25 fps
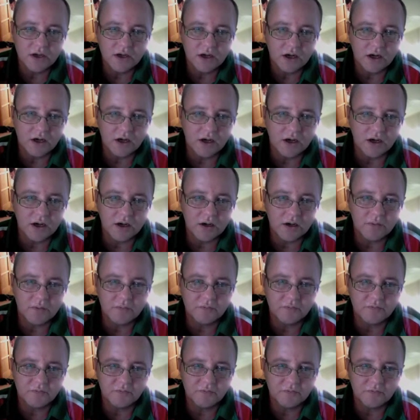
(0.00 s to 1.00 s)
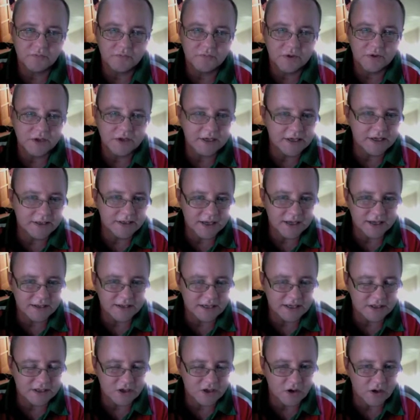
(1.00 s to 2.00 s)

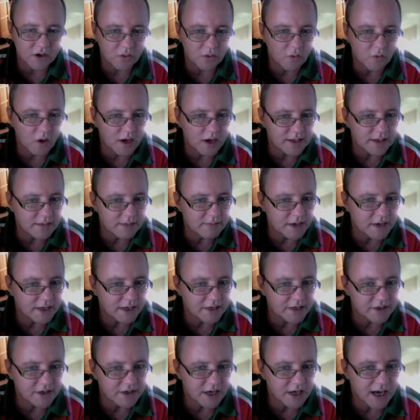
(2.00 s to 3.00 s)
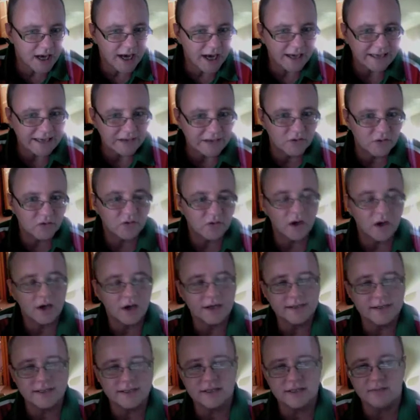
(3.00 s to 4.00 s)
that's kind of why the manager angle kind
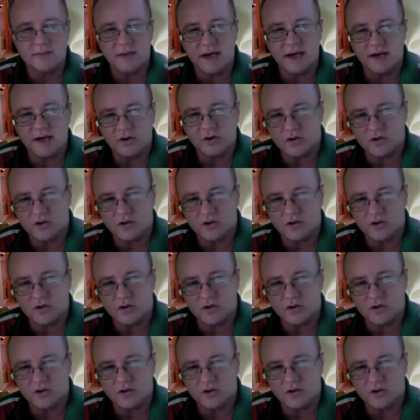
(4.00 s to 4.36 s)
of disappeared.